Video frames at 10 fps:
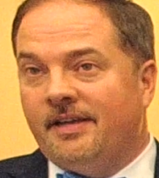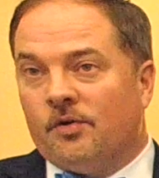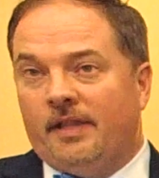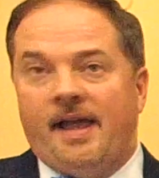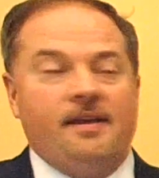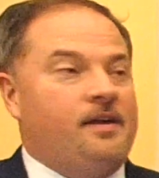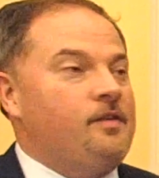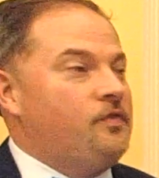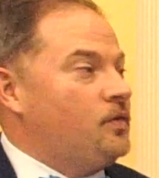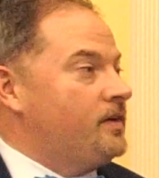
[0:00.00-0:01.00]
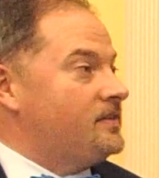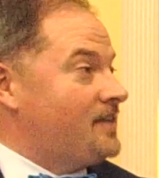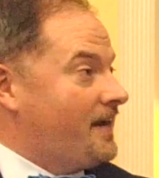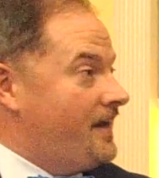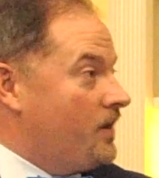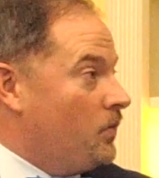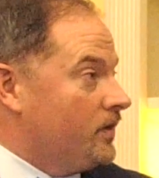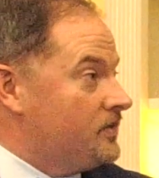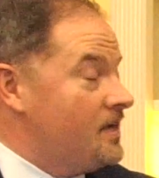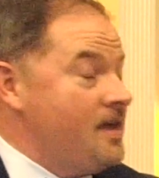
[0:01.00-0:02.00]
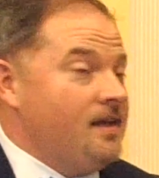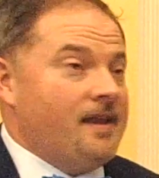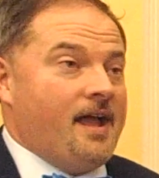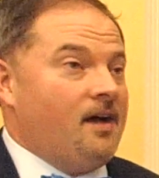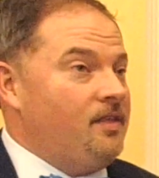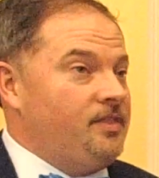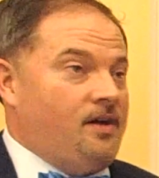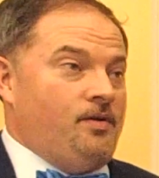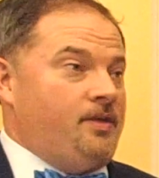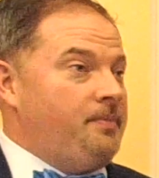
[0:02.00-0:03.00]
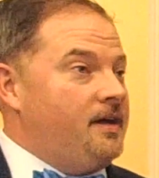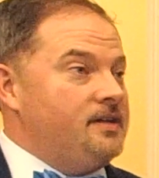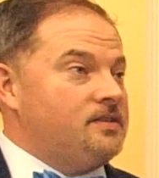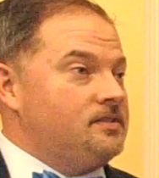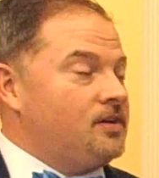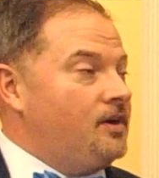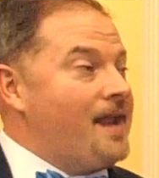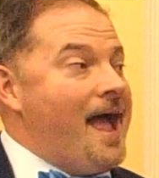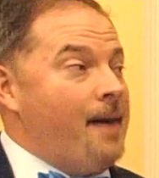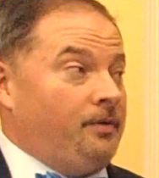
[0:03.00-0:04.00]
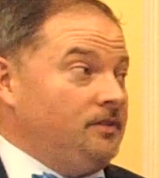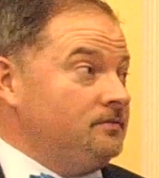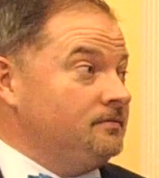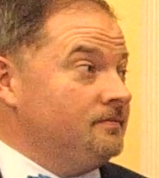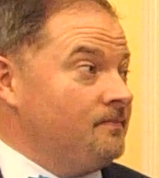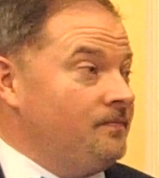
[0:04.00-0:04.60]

in Orlando for its second headquarters. Now, though, the buzz has turned to Apple.